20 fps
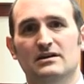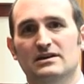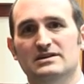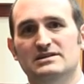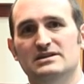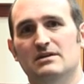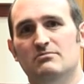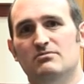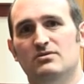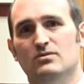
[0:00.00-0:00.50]
a
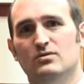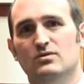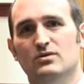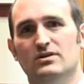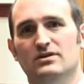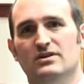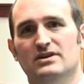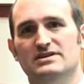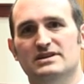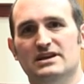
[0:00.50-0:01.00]
separate
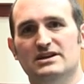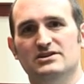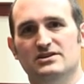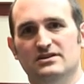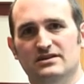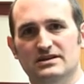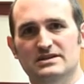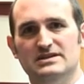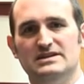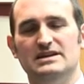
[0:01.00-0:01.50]

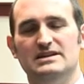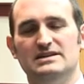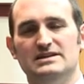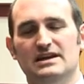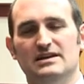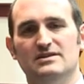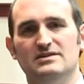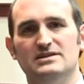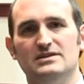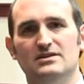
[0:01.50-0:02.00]
organisation that sits
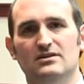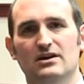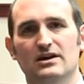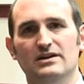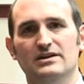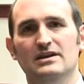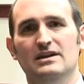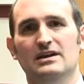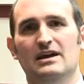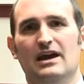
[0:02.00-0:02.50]

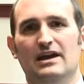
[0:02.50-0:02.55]
outside